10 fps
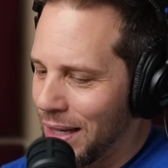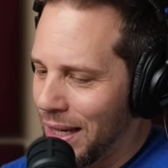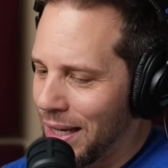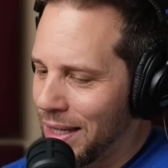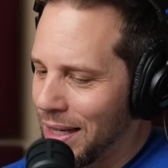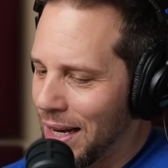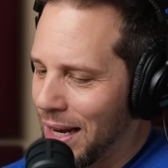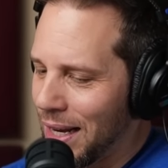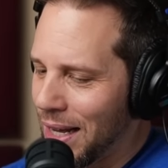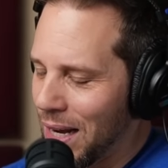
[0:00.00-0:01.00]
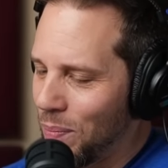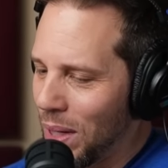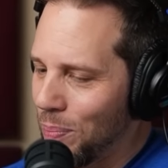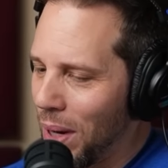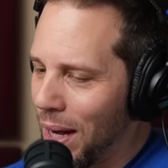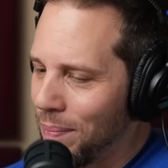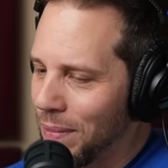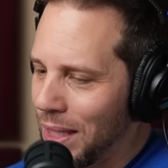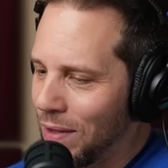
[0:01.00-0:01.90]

and uh, got a big pop.